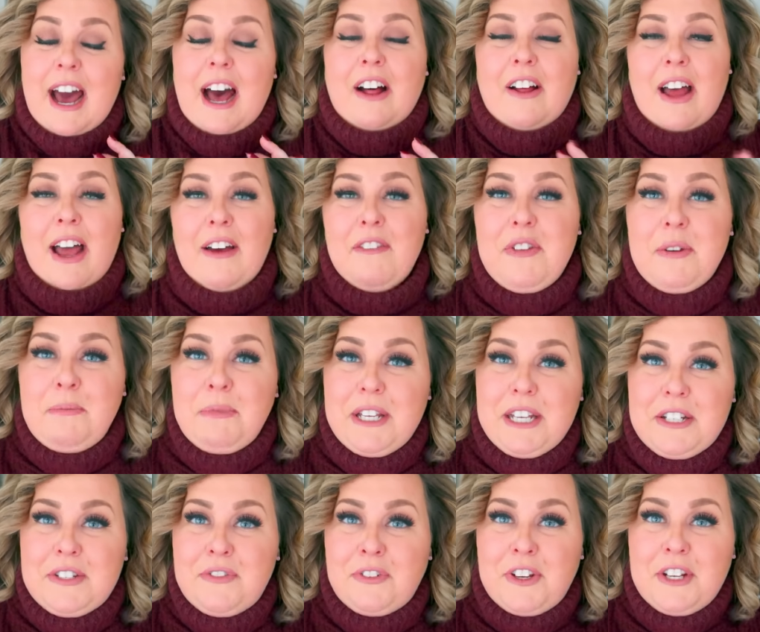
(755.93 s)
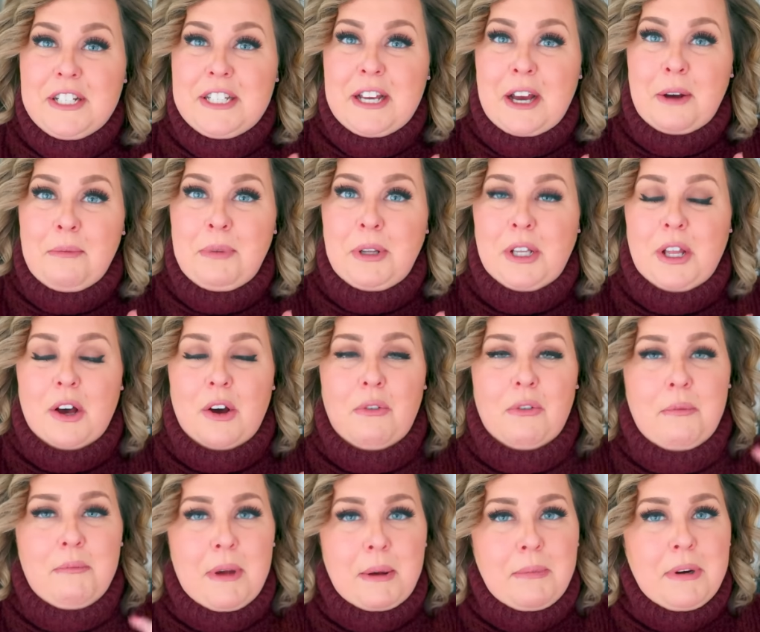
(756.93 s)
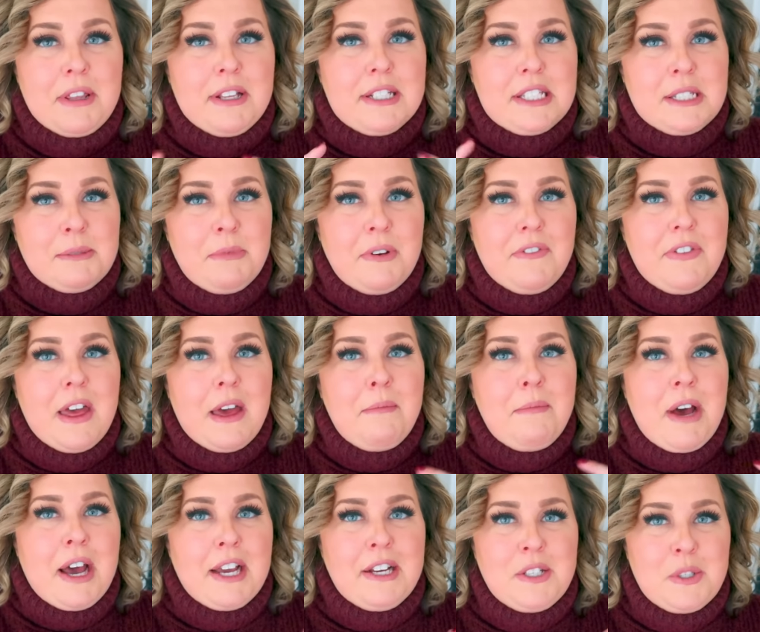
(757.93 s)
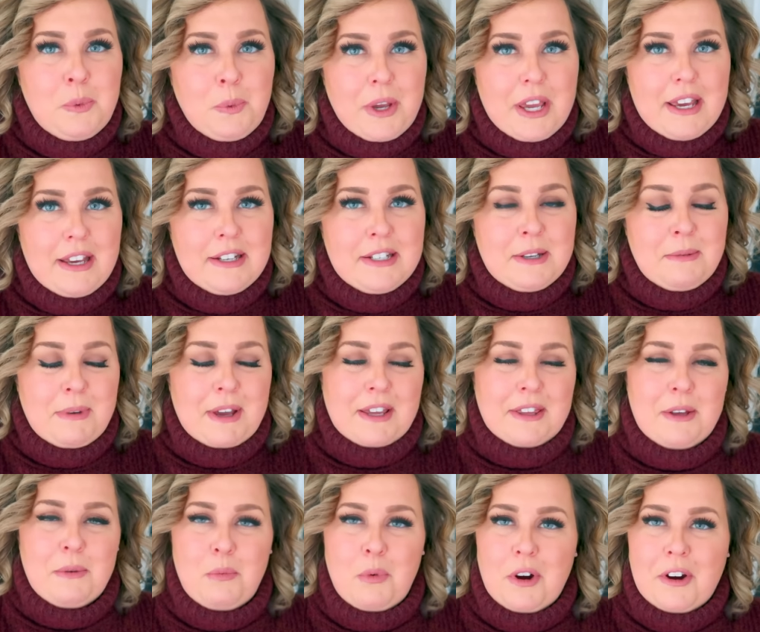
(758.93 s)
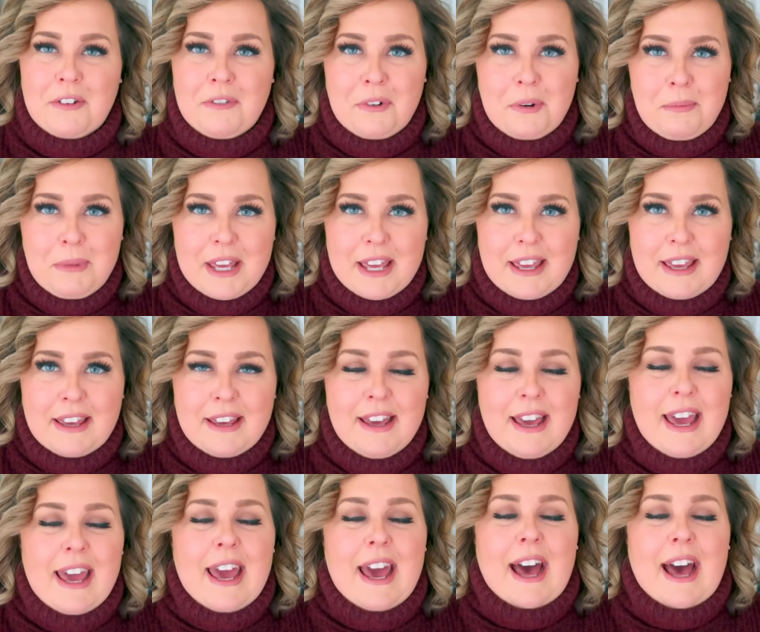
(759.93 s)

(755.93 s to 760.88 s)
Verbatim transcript: I'll have them linked for you down below. Remember that some of them I tweak to make them work for me,